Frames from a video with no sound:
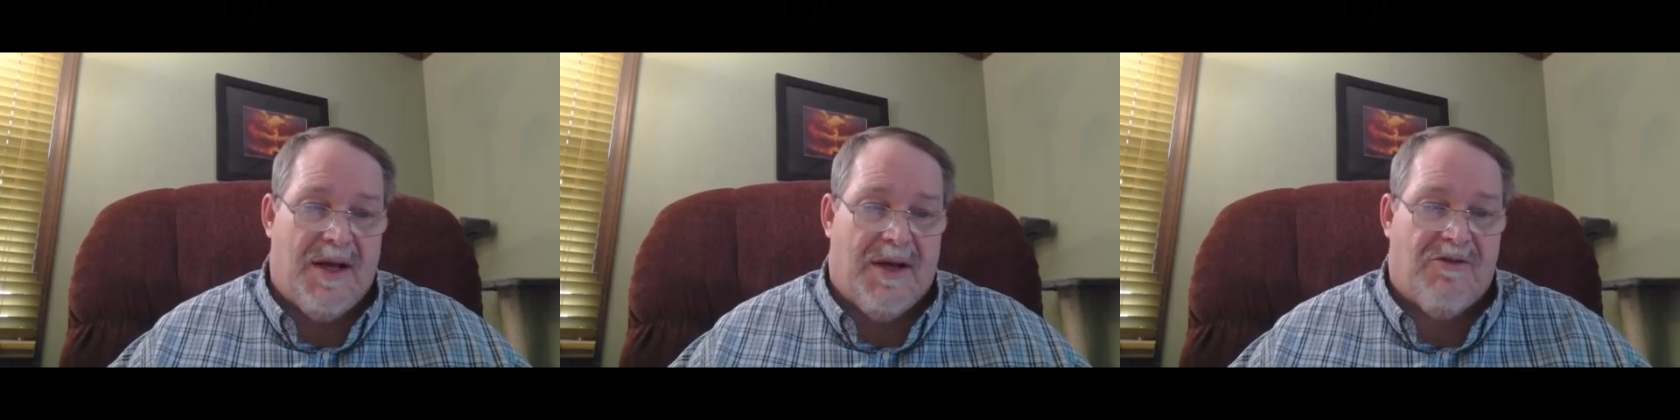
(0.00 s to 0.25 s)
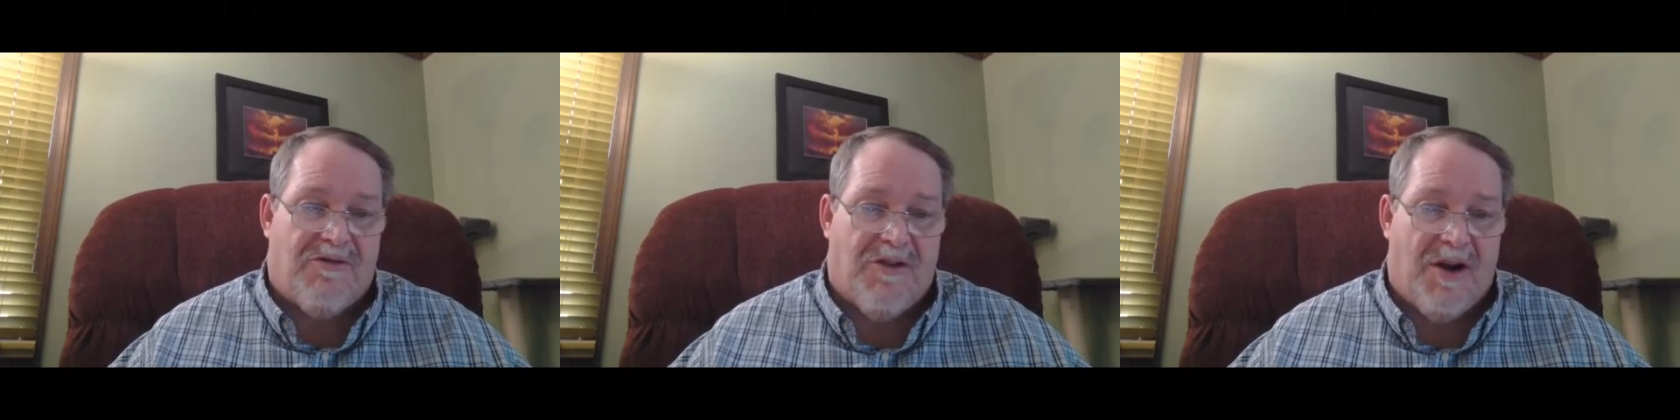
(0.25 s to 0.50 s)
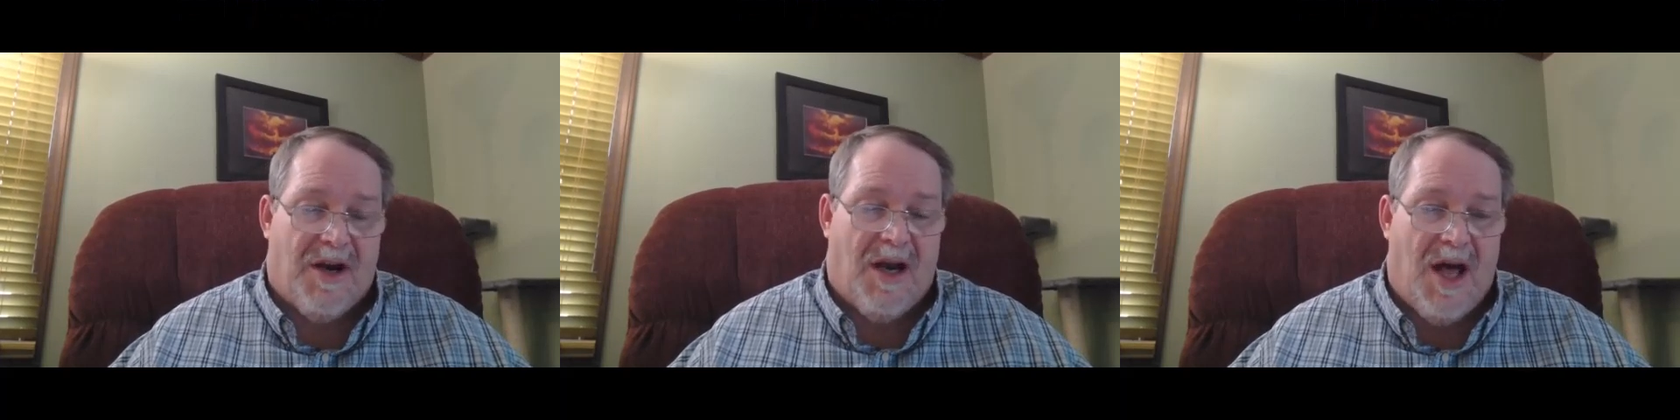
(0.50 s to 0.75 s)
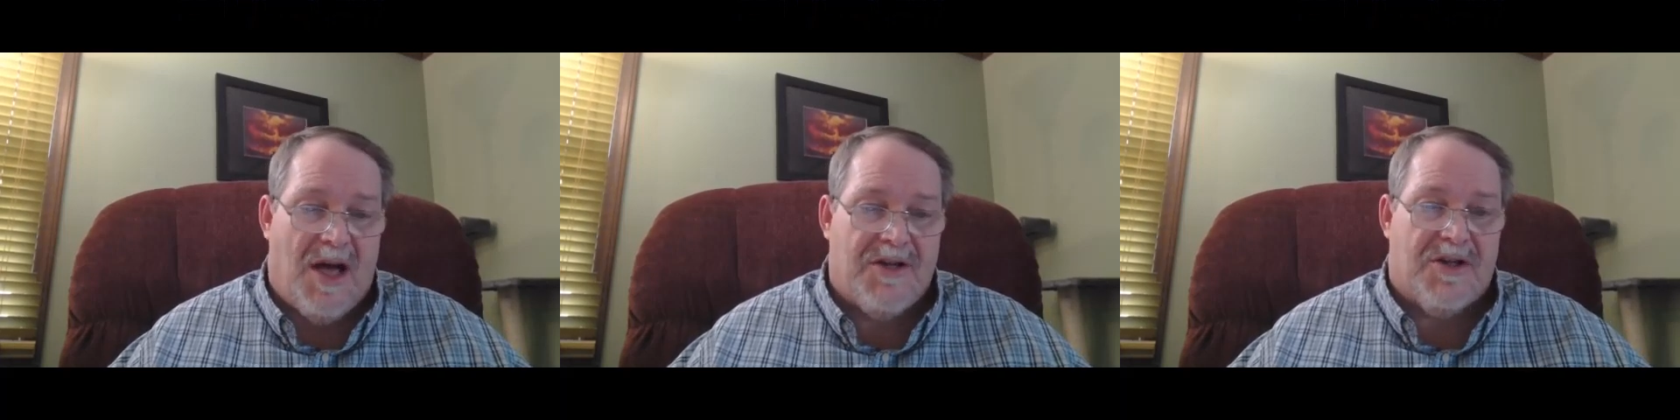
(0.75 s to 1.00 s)
a
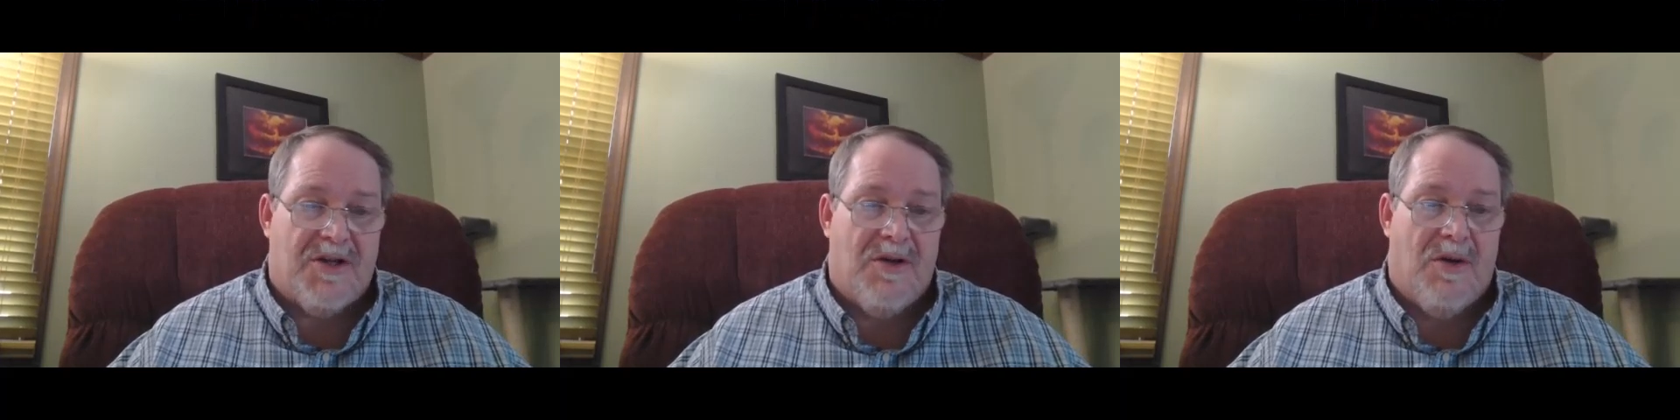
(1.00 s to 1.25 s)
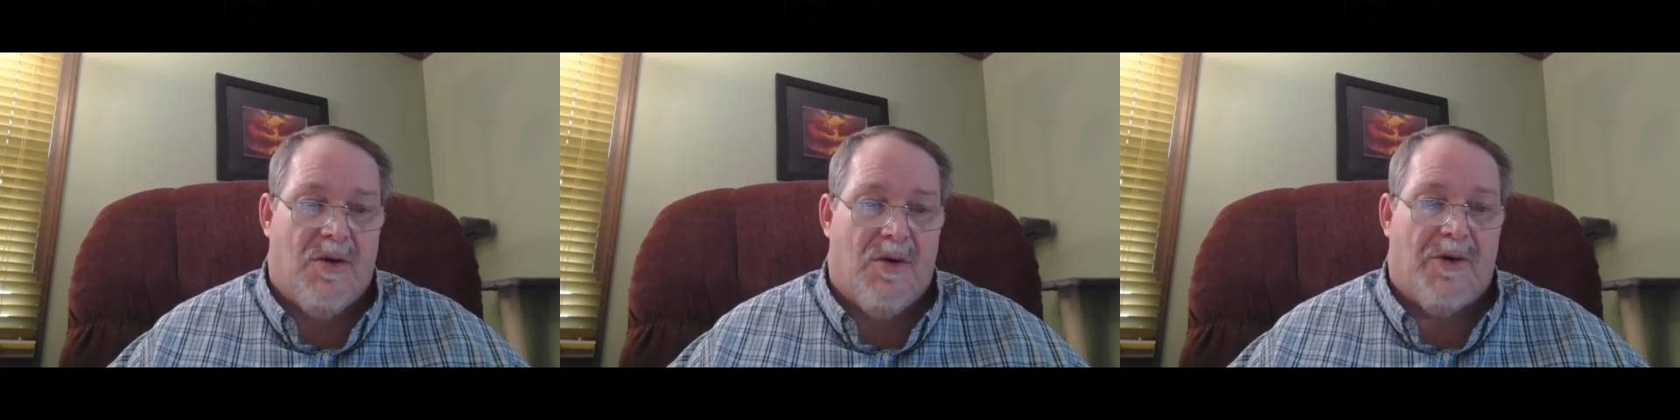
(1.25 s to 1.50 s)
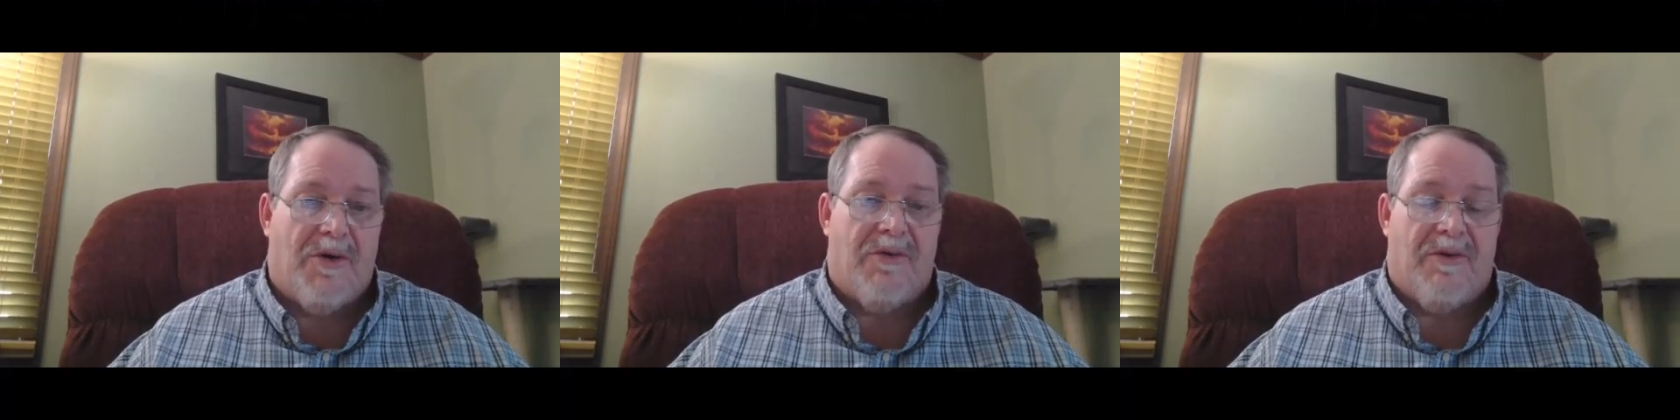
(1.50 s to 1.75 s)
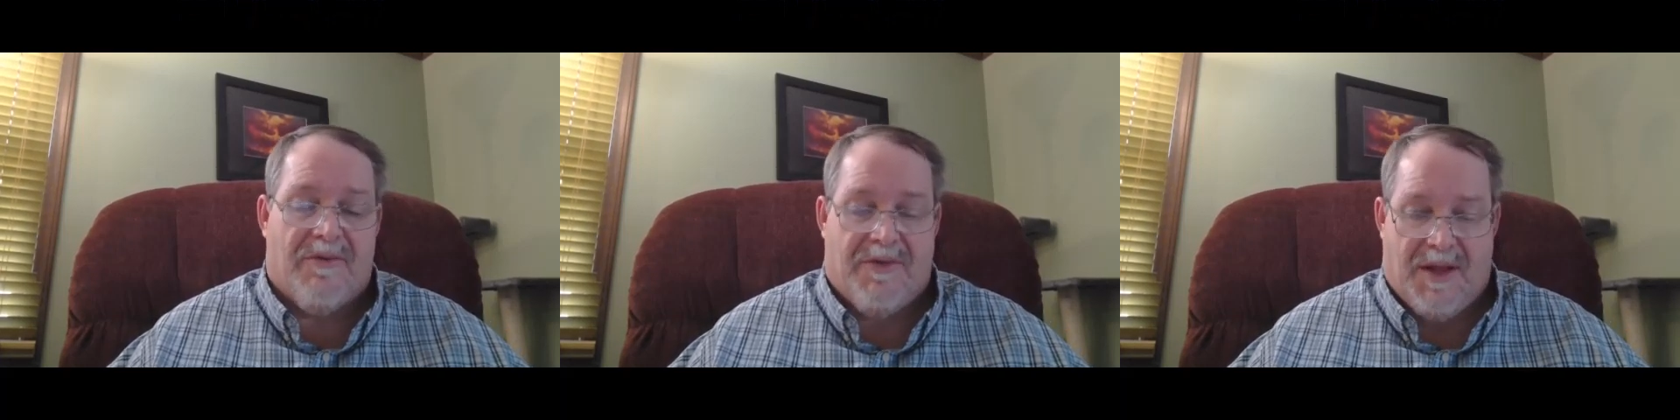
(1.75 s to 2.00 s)
chronological
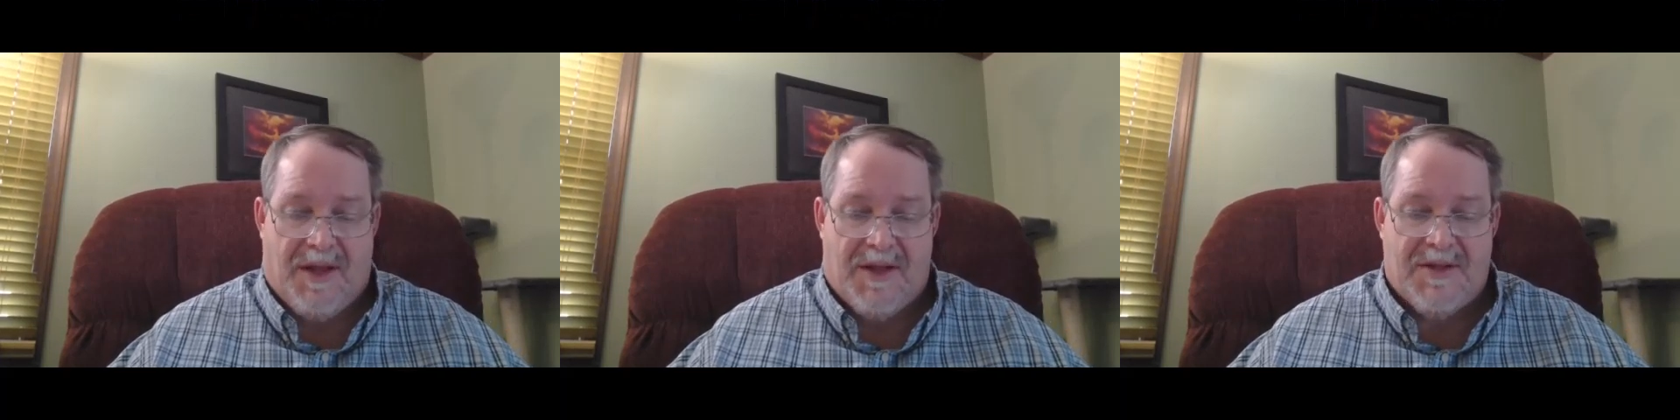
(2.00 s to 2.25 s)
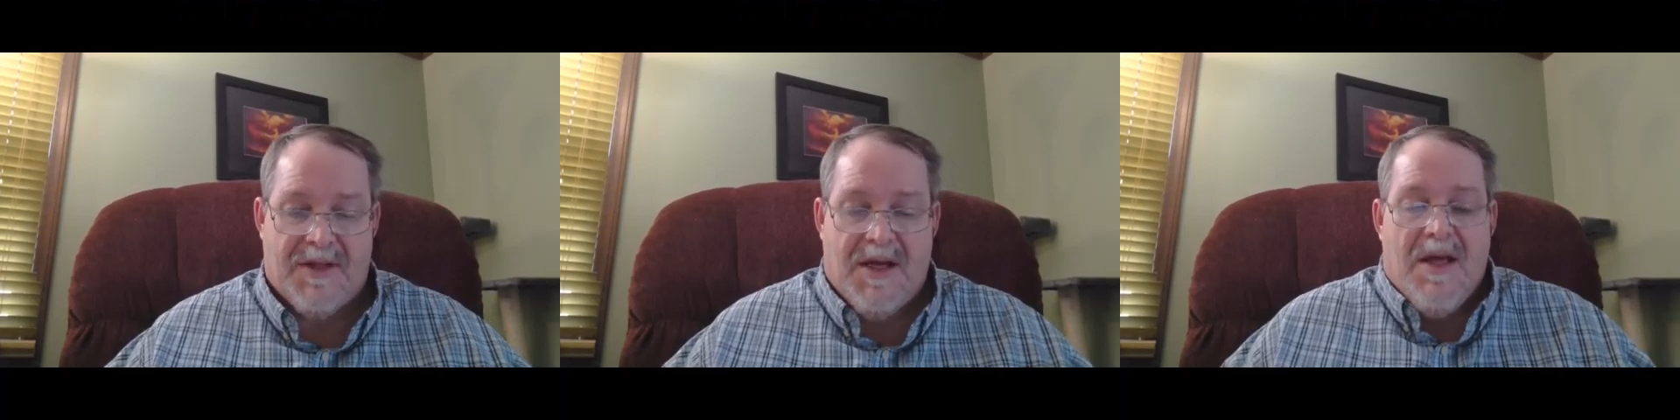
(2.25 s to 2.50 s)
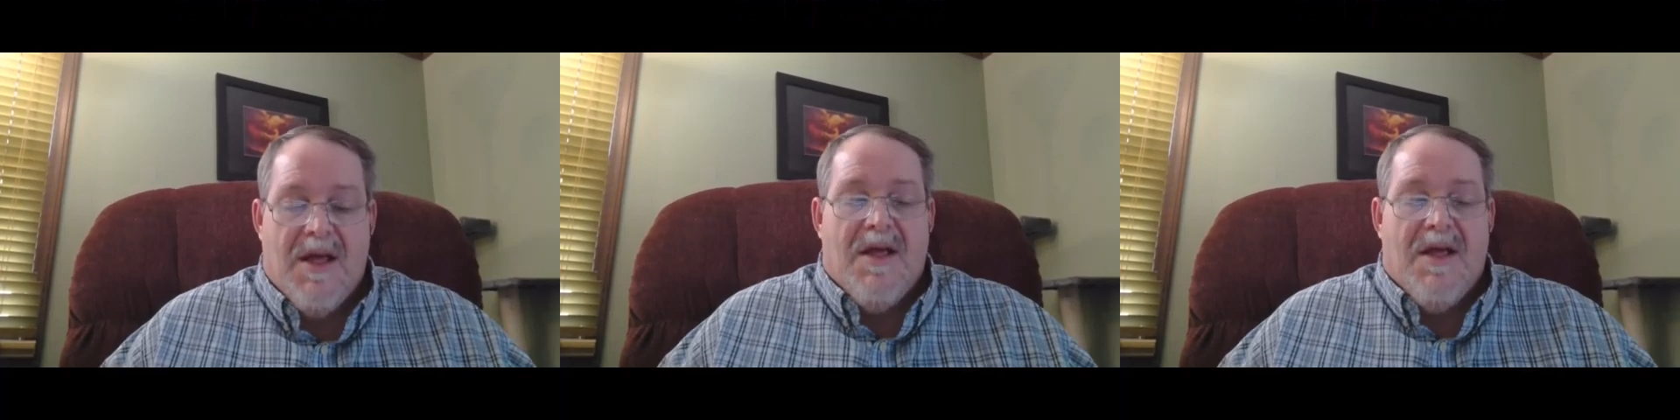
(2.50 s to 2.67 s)
order of things,